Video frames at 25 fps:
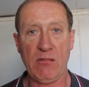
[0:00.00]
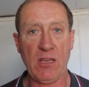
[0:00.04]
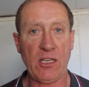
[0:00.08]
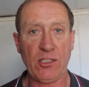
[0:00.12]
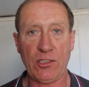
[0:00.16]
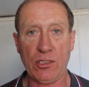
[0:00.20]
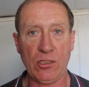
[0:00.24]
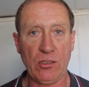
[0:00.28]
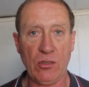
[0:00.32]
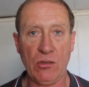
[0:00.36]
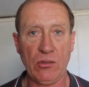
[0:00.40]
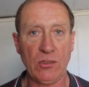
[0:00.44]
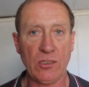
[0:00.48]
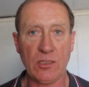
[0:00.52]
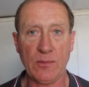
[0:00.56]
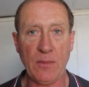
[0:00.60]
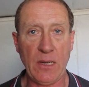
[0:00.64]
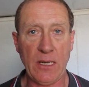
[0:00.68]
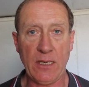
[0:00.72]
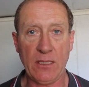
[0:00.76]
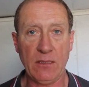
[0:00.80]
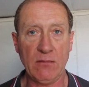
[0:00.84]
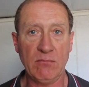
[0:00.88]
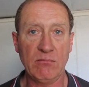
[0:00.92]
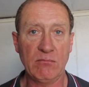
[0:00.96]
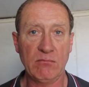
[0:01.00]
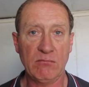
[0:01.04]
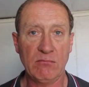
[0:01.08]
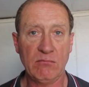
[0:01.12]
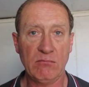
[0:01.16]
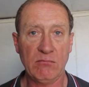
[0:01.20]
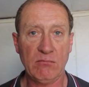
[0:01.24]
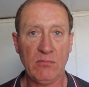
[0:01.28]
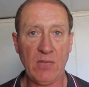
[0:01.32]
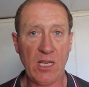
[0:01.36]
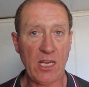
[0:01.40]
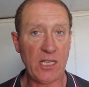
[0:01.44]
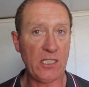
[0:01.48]
That's your tongs, mate.
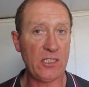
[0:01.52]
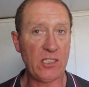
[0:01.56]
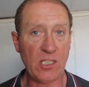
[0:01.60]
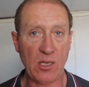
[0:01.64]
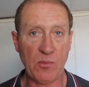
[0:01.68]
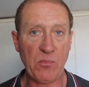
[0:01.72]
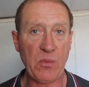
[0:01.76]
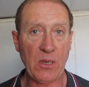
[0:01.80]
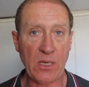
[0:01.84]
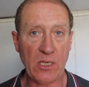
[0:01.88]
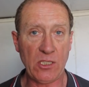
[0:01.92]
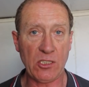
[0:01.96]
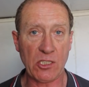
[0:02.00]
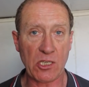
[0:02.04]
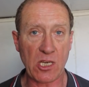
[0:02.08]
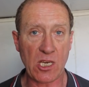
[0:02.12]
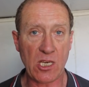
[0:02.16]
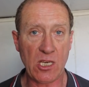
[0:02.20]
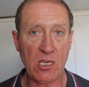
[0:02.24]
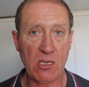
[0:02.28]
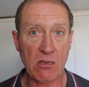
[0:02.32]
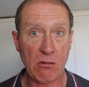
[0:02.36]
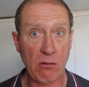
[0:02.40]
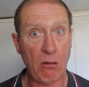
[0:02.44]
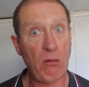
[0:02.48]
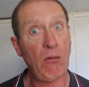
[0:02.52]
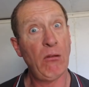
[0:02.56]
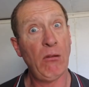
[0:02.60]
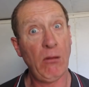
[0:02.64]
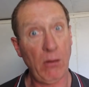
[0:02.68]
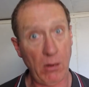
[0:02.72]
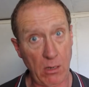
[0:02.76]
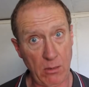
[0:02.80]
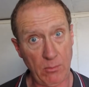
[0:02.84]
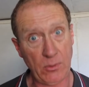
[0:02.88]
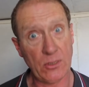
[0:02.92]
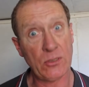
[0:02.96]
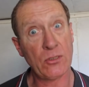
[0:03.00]
Easy peasy,
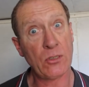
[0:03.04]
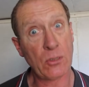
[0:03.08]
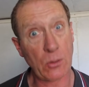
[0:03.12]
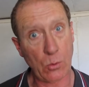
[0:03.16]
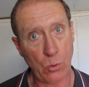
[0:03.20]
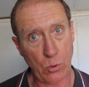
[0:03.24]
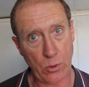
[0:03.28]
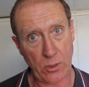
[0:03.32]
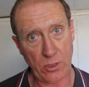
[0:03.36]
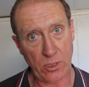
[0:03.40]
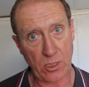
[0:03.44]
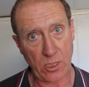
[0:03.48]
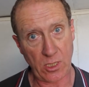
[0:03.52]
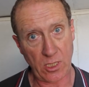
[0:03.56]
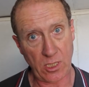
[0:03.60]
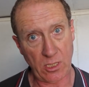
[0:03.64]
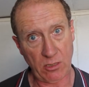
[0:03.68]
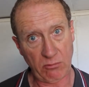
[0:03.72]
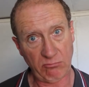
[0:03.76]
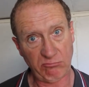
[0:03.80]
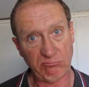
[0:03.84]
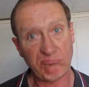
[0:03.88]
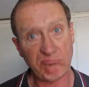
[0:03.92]
lemon squeezy.